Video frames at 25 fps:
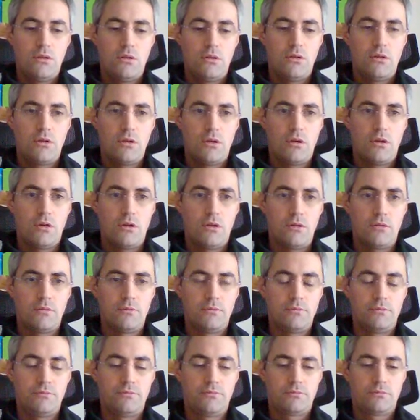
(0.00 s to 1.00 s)

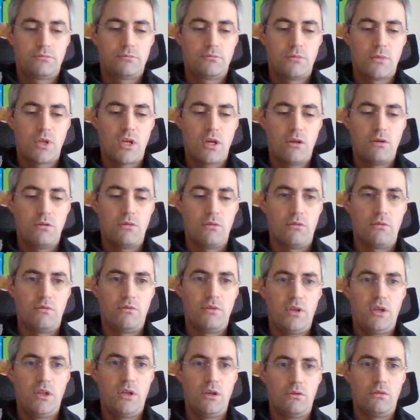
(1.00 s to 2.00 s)
I don't know,
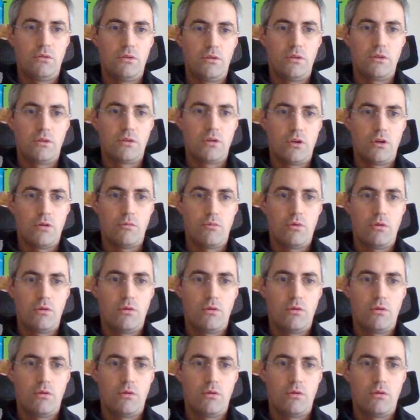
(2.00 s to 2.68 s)
video.com.